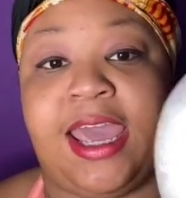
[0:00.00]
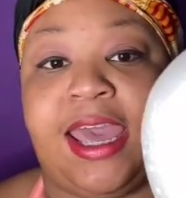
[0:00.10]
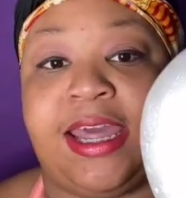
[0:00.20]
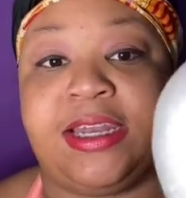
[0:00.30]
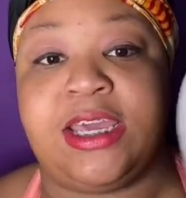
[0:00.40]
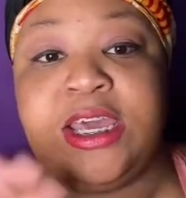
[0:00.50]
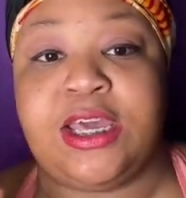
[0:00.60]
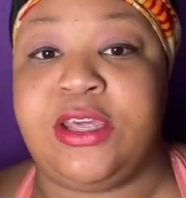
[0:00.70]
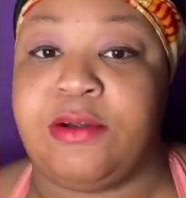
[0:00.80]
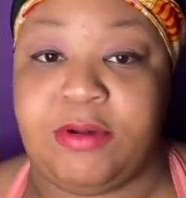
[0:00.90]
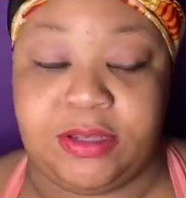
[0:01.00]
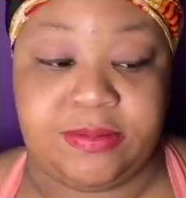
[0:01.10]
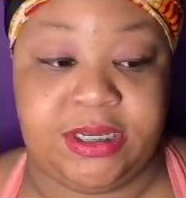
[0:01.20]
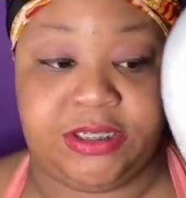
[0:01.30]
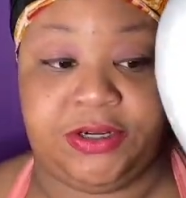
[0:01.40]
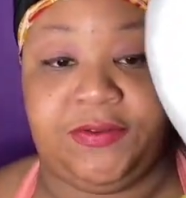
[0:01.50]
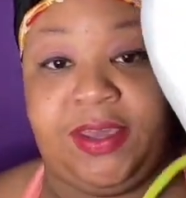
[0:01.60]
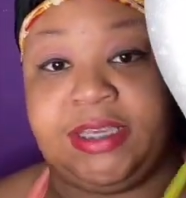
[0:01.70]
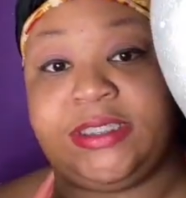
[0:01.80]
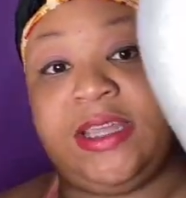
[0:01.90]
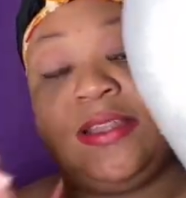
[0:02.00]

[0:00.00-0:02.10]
and you don't want them to touch their face.